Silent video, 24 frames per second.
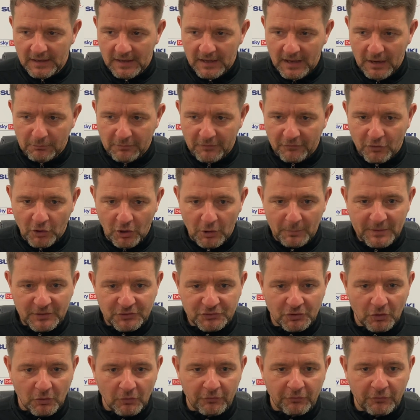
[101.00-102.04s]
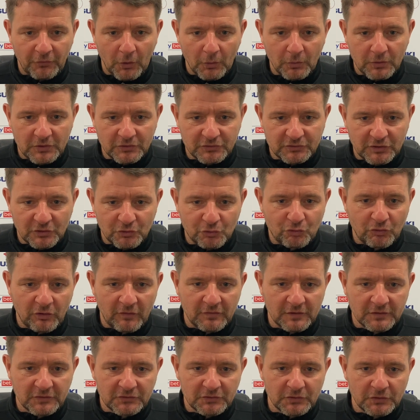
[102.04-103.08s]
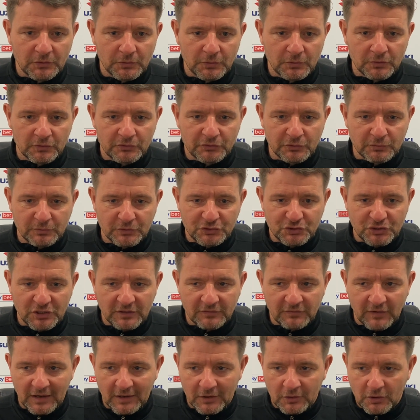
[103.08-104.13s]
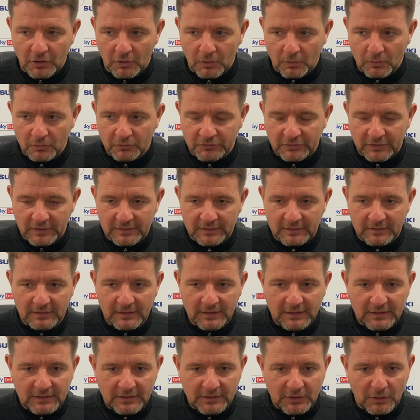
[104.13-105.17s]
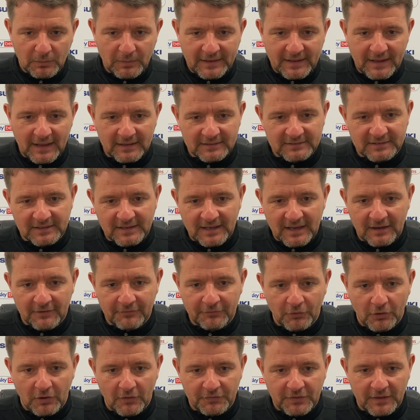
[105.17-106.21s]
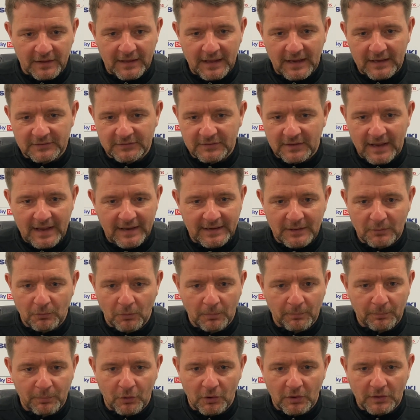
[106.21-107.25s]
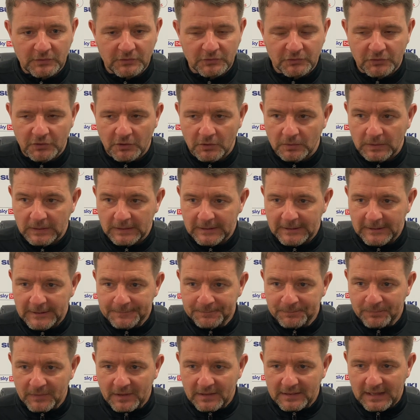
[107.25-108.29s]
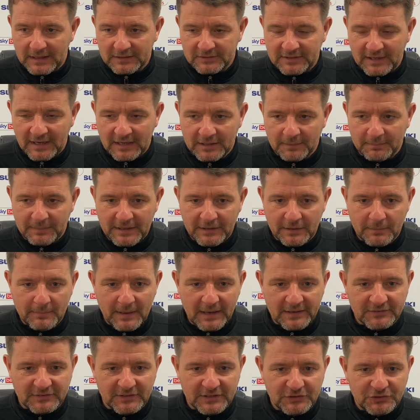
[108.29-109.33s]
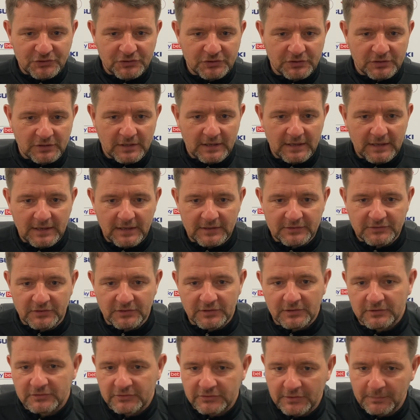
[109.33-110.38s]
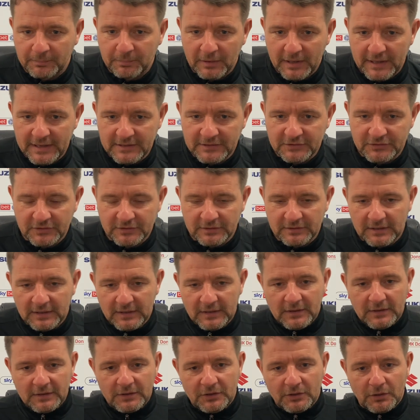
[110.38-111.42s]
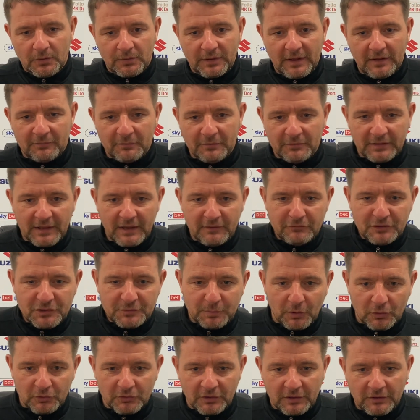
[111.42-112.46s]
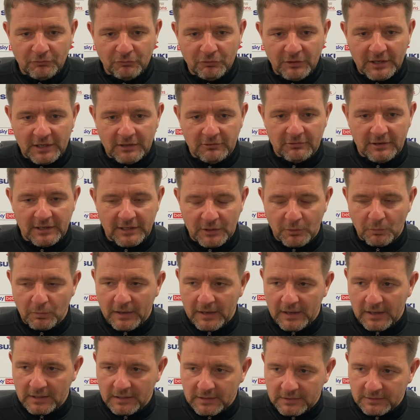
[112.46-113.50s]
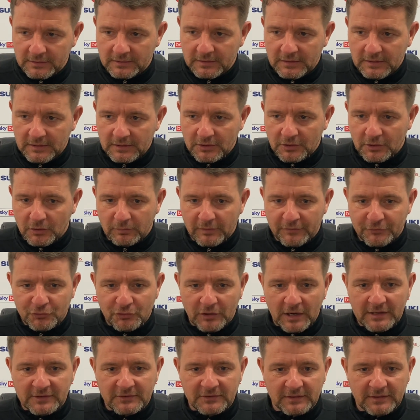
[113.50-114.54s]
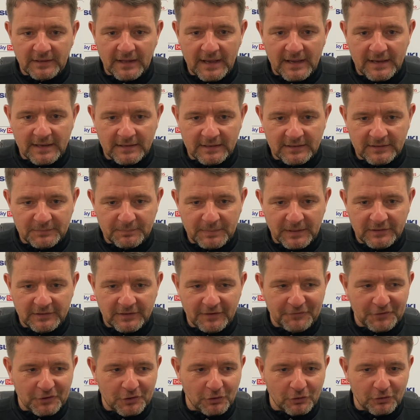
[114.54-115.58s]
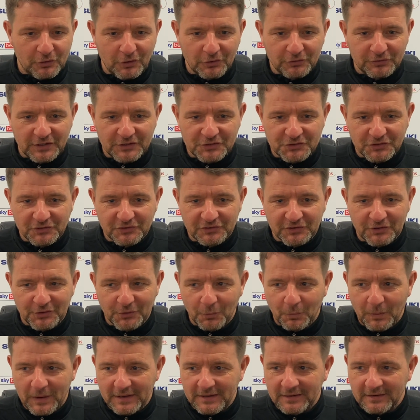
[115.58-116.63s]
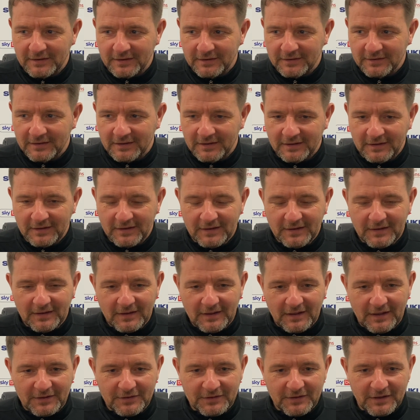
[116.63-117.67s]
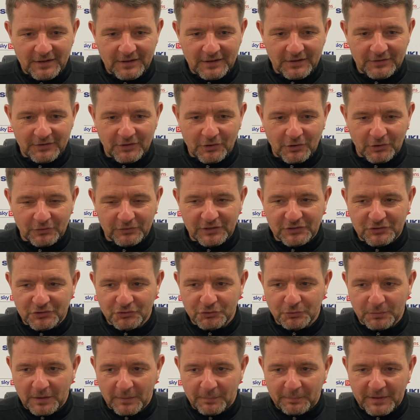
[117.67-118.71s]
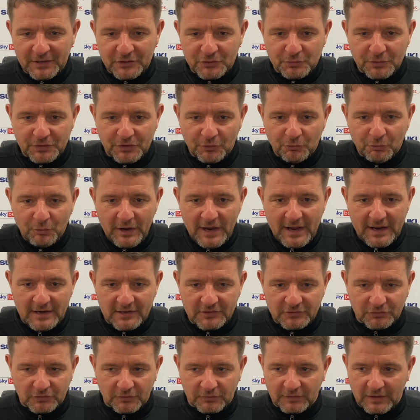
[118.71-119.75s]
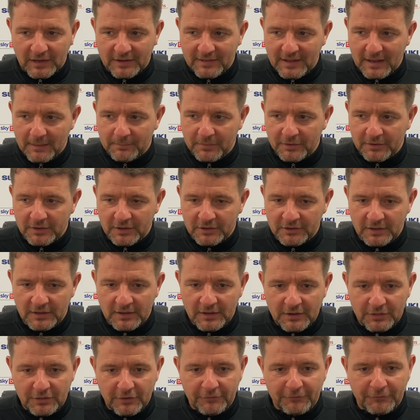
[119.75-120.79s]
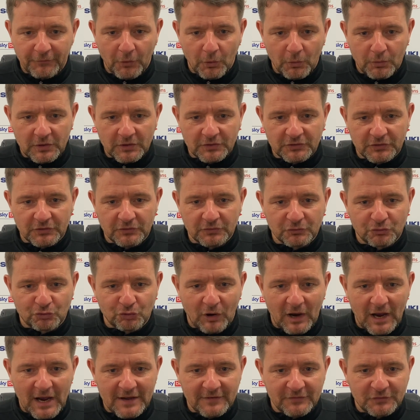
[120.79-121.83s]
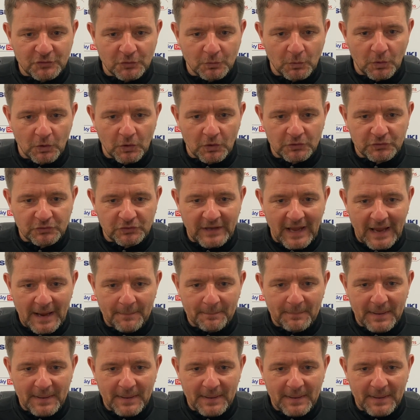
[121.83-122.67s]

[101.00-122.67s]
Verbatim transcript: and we've got to be so focused and driven to to achieve our goals that you know we can't take our foot off the gas at any one point. So that's kind of been the message uh, to the, to the players, and you know they've they've responded really really well, and you know we've trained today, and it's been difficult conditions in the wind and the and the and the conditions with the pitch with the rain and stuff like that, but the the focus and drive towards getting